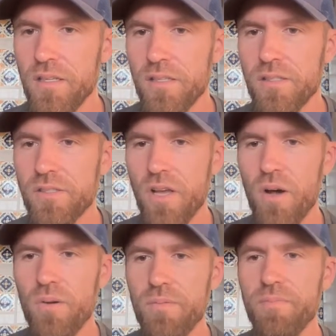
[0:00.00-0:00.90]

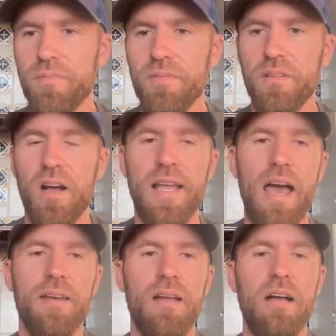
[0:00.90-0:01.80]
So
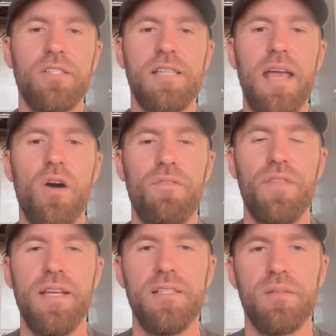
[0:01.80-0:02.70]
again, I'll stay off
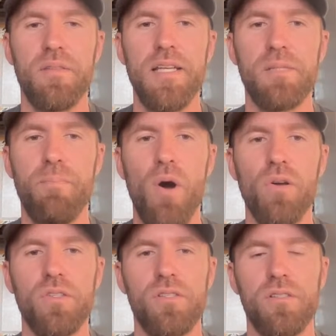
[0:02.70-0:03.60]
these
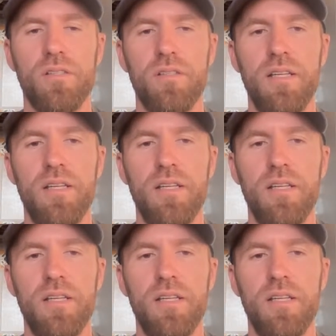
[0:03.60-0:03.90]
bots,